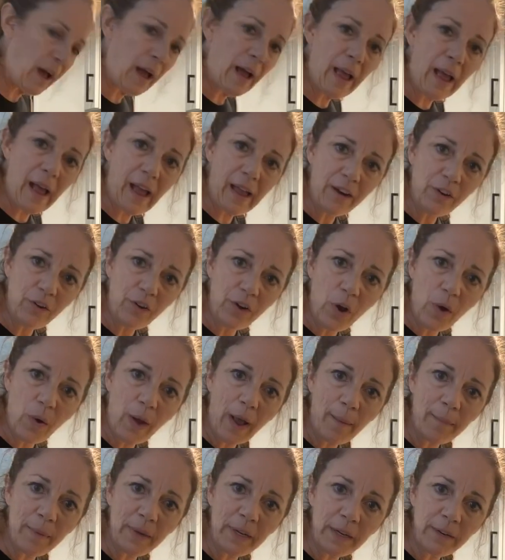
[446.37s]
I don't know
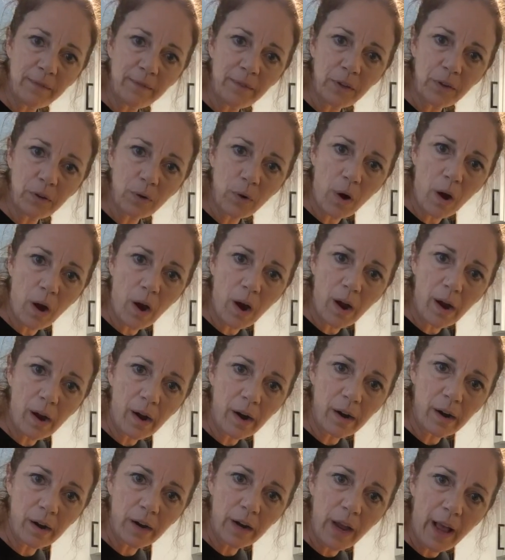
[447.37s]
how many of you
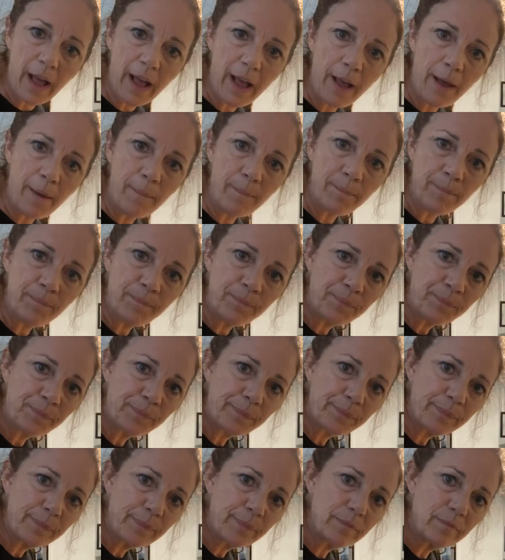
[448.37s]
are
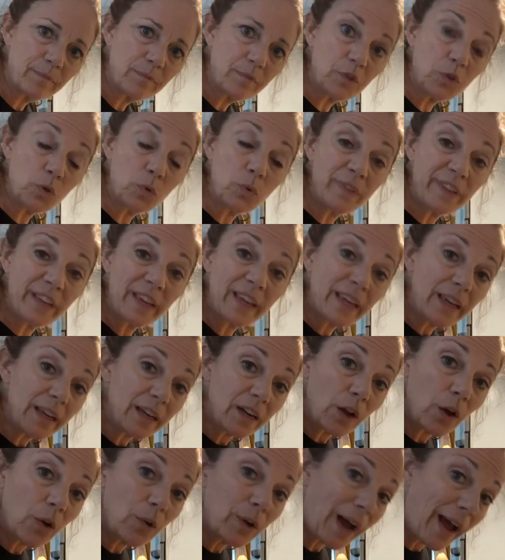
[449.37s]
doing the
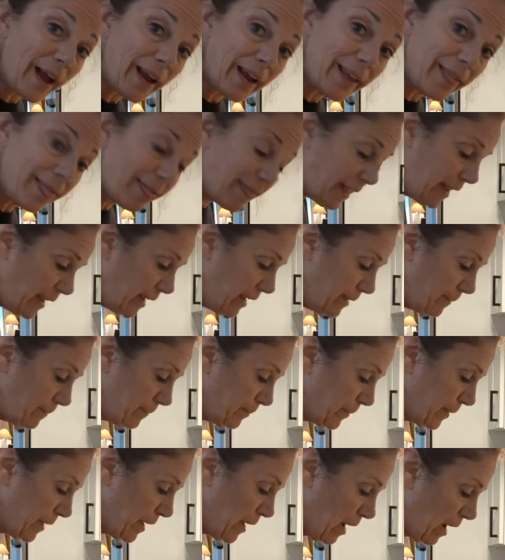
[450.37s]
keto diet thing.
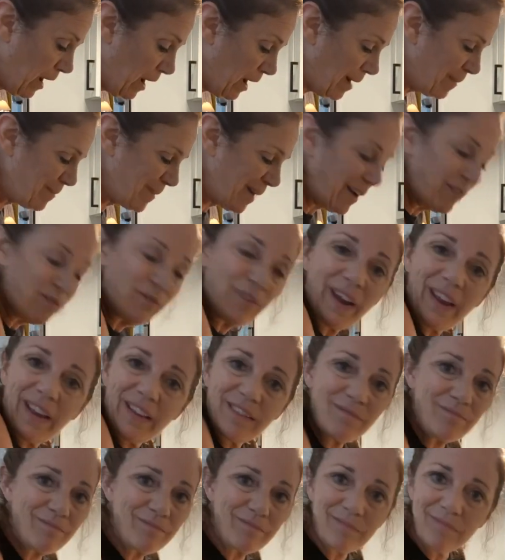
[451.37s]
I
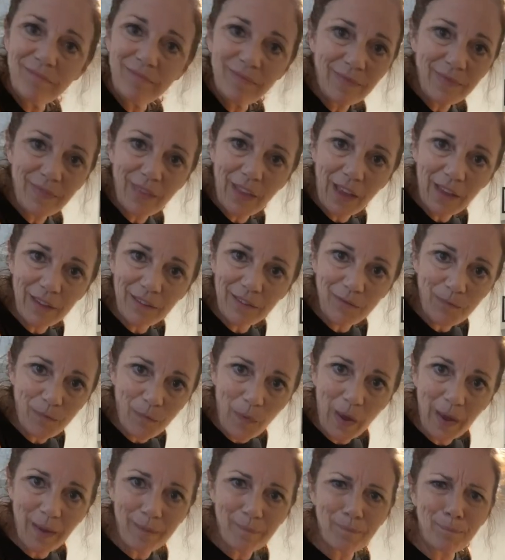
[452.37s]
read
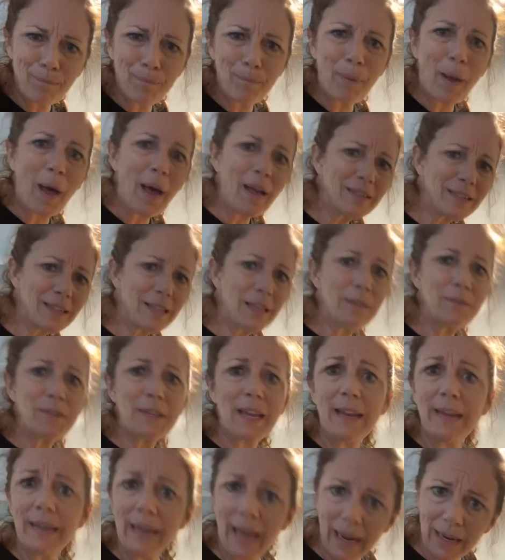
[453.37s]
positives
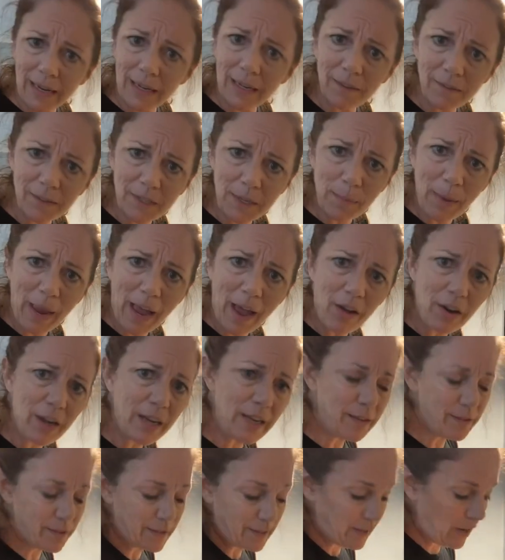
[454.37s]
and negatives about
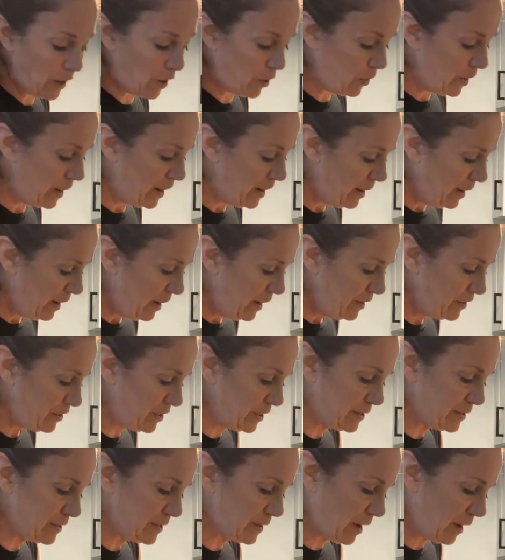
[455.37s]
it. So
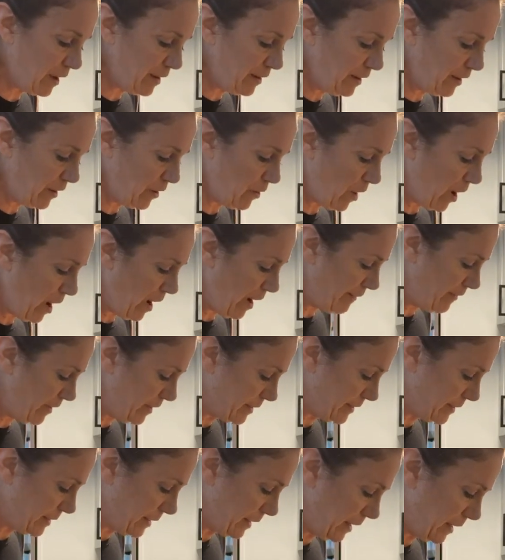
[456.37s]
just, you know,
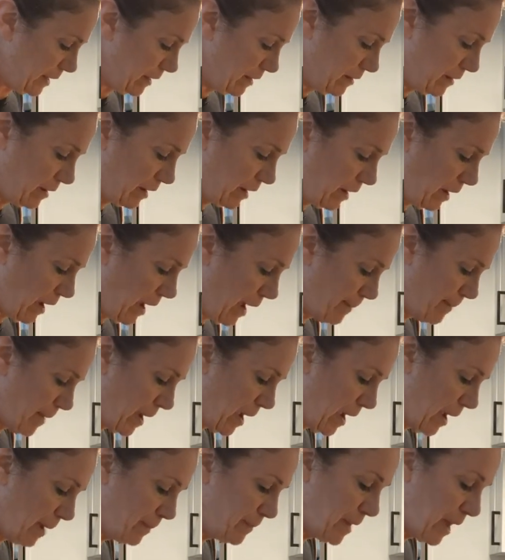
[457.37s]
obviously
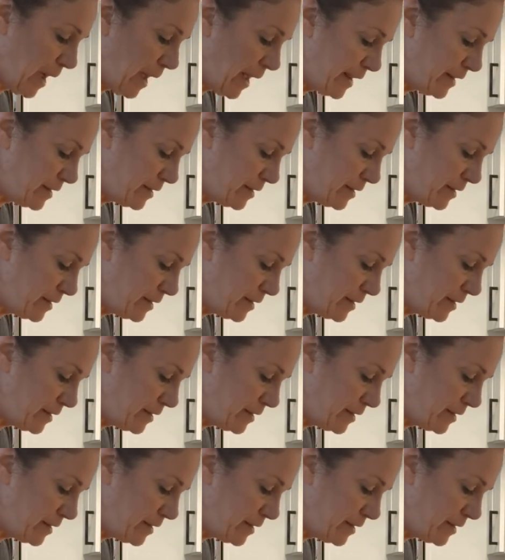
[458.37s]
I'm not